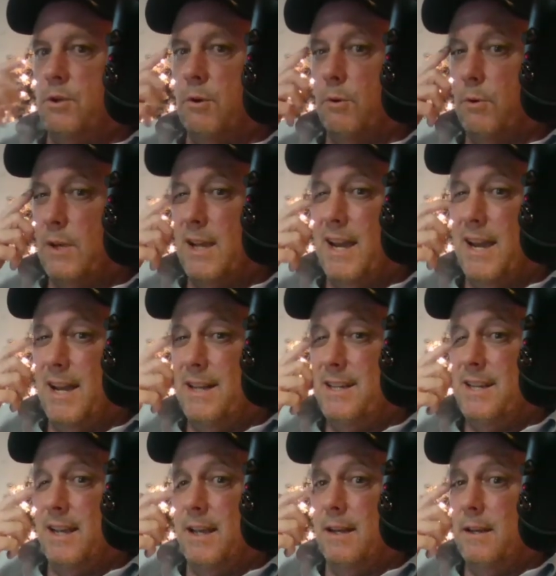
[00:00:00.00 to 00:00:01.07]
your own
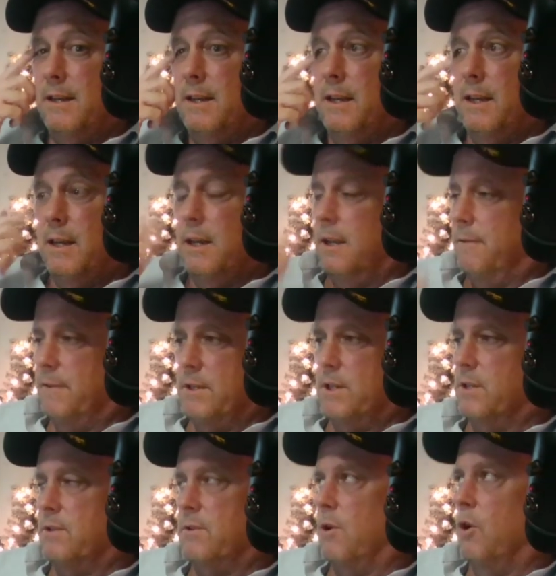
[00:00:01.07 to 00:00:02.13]
content if it's
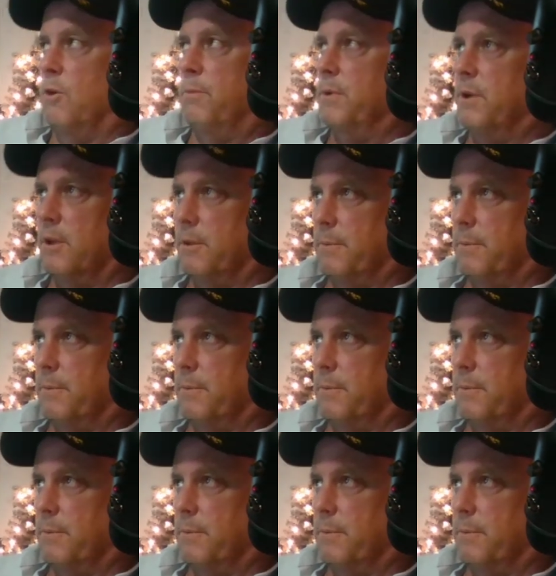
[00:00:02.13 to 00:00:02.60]
just open to the